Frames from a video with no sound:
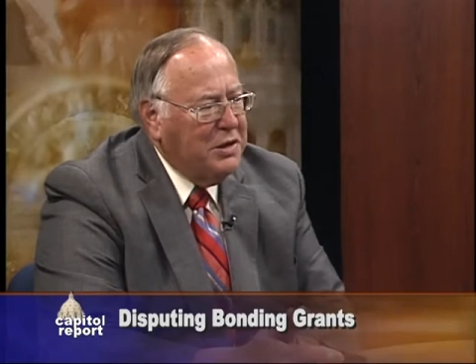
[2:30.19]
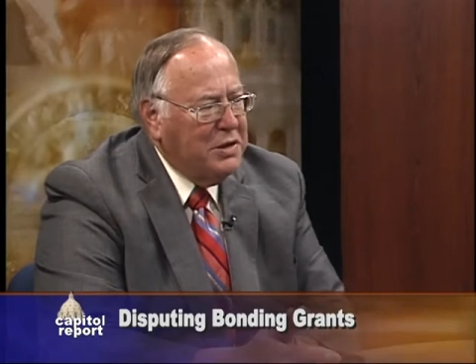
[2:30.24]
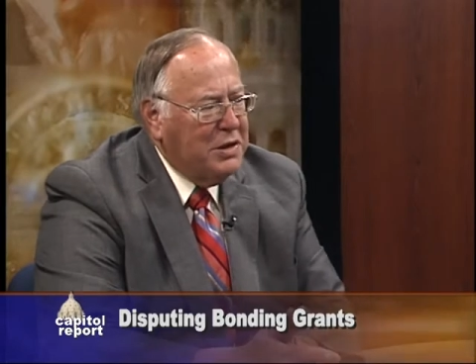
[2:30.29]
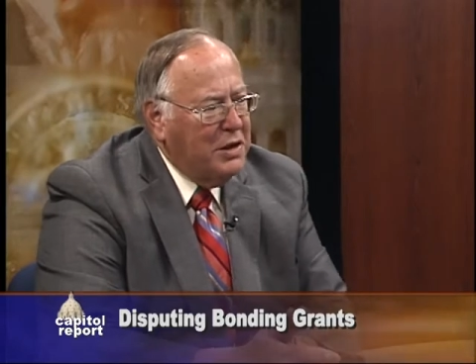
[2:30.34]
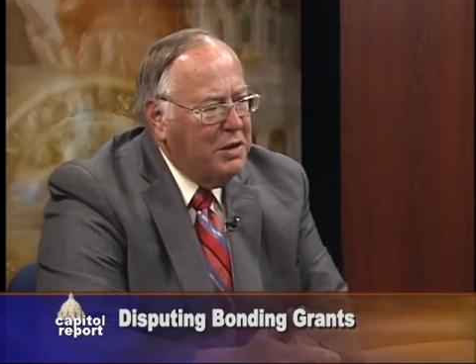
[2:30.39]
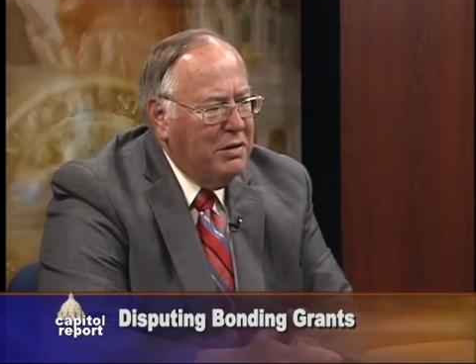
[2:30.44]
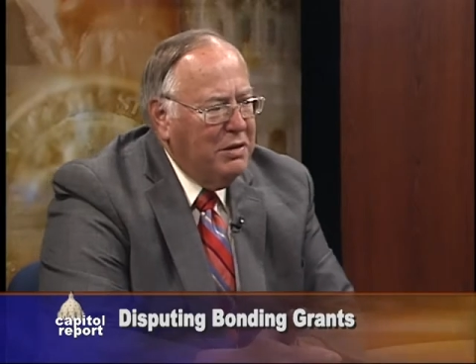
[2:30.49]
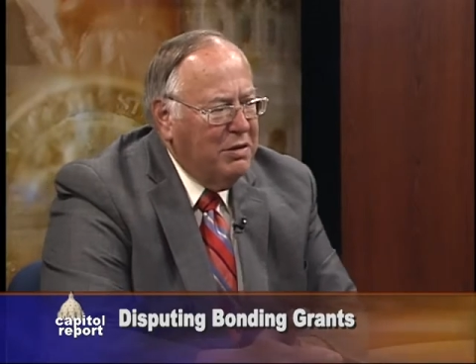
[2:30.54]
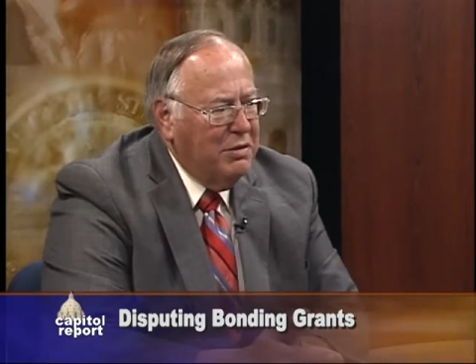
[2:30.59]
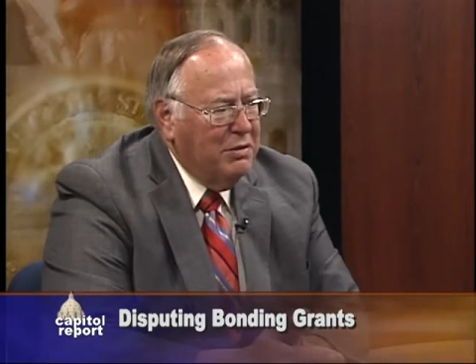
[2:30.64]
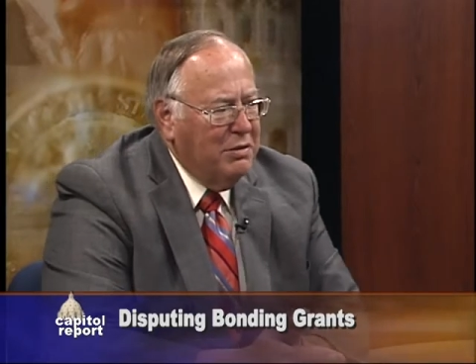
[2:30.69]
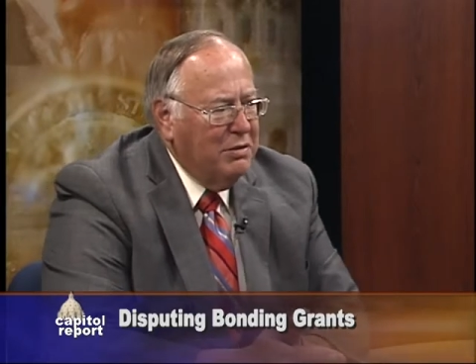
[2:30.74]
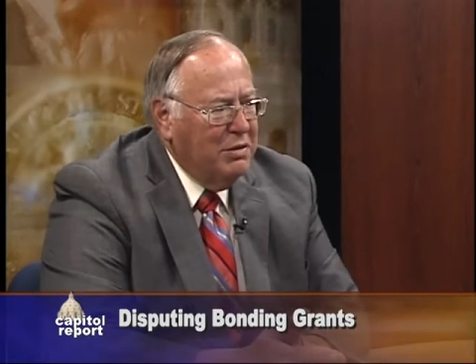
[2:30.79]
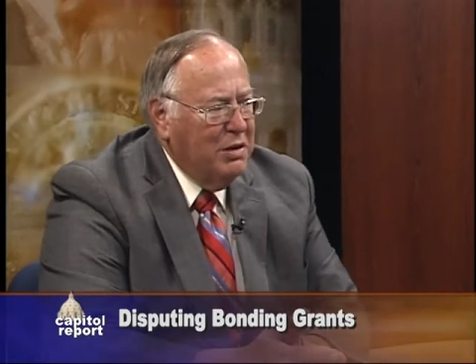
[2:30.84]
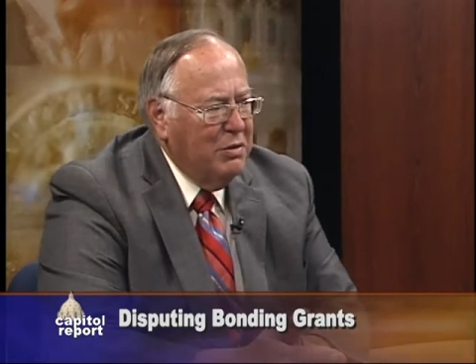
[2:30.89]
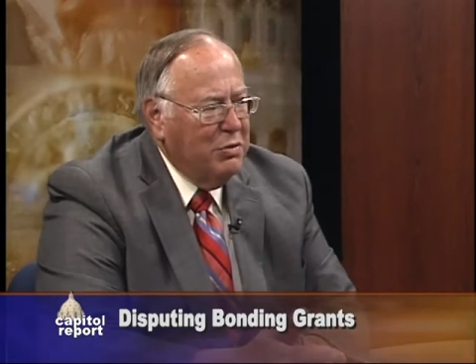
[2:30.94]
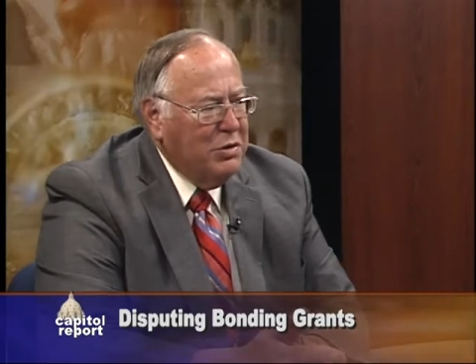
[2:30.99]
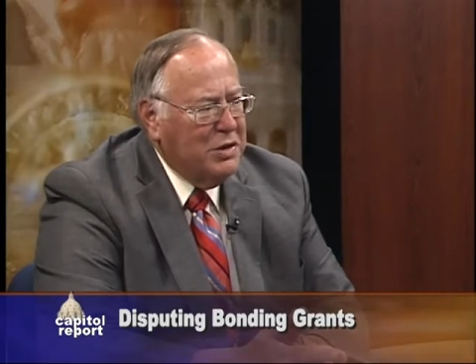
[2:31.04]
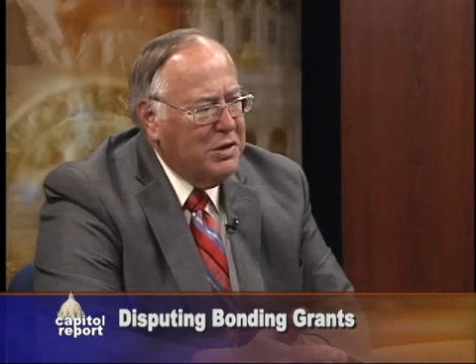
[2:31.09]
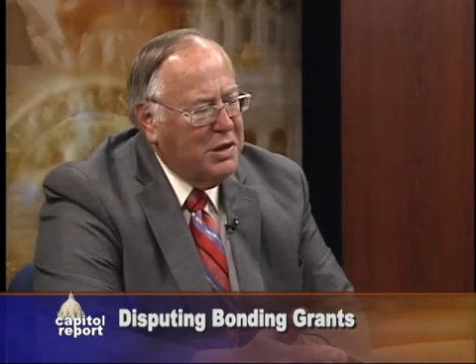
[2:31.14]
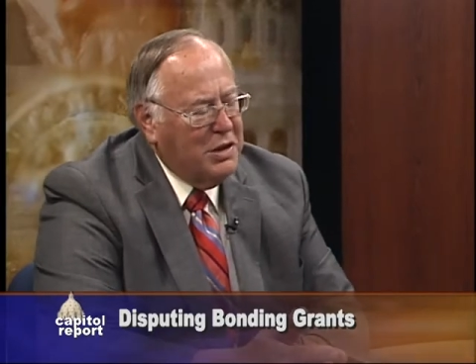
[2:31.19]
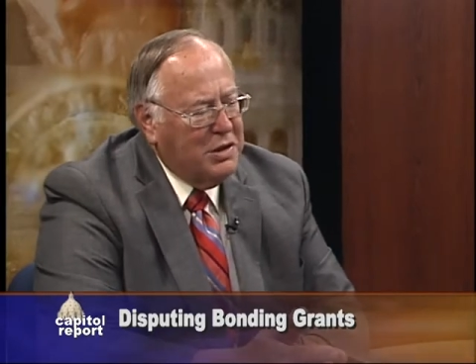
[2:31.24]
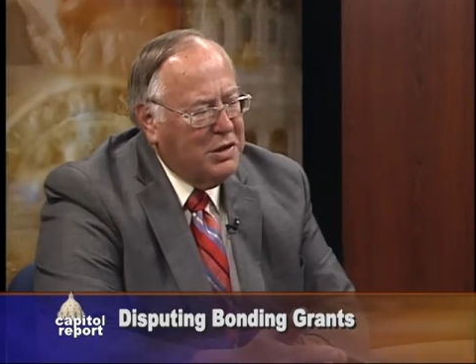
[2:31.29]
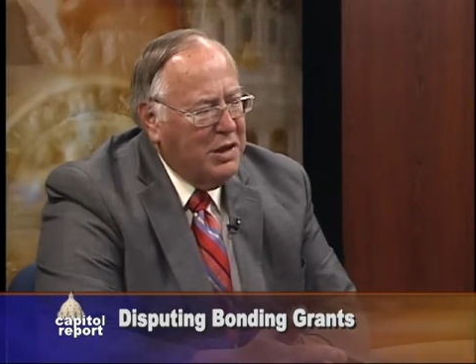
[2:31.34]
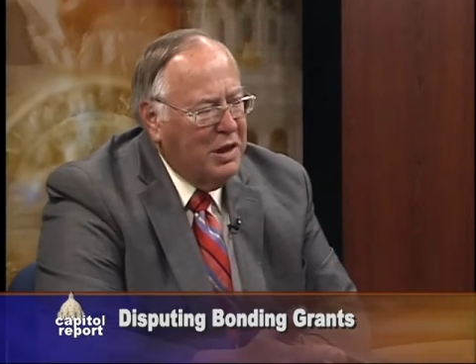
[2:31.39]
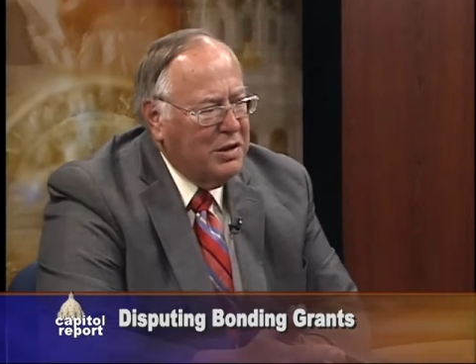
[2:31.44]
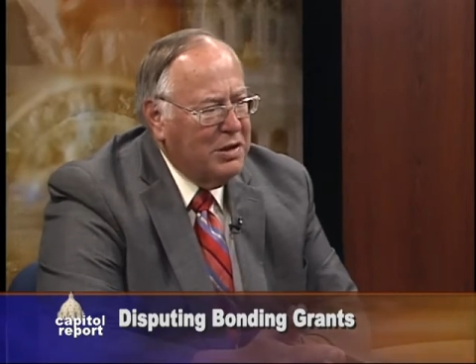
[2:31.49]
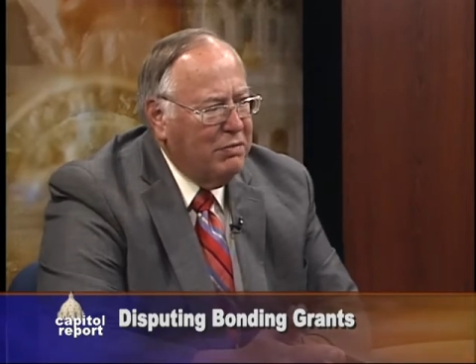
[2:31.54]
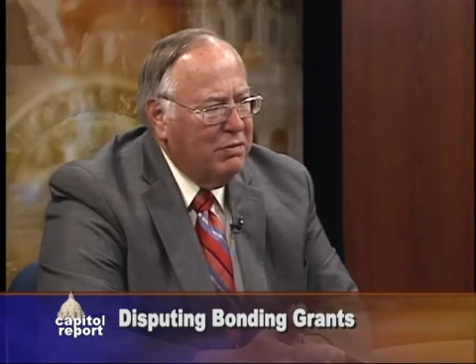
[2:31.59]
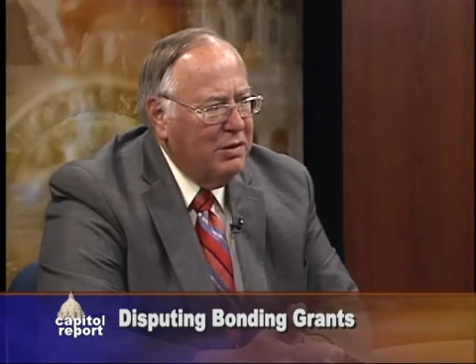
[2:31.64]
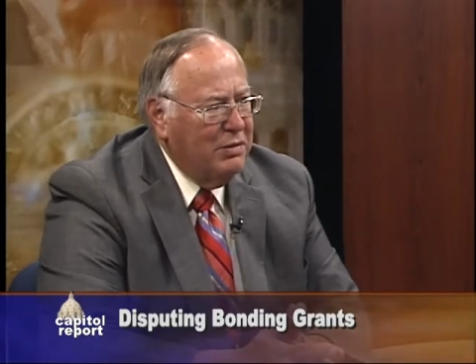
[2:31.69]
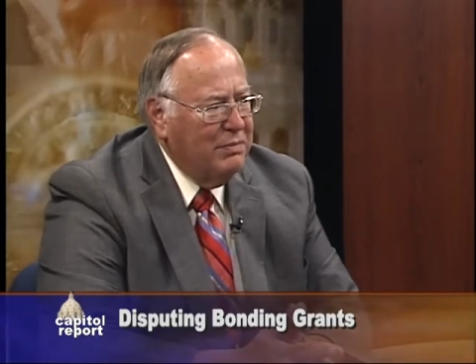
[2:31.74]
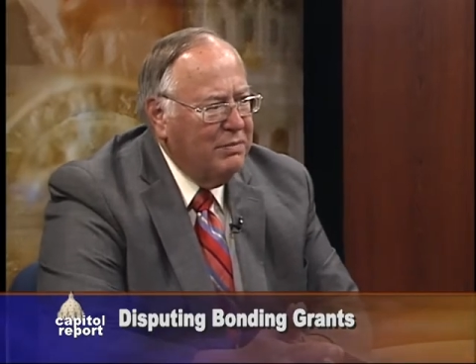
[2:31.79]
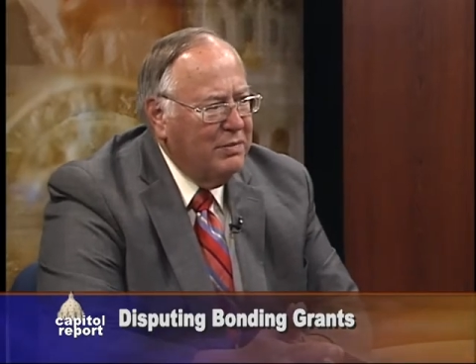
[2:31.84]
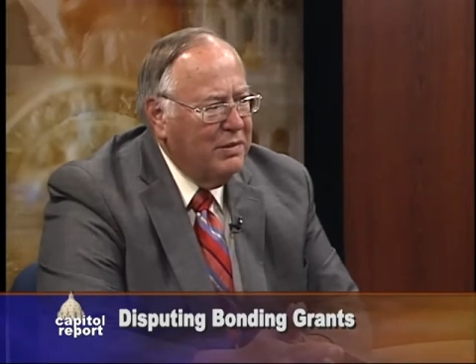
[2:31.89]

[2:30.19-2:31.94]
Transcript: you know, it was successful.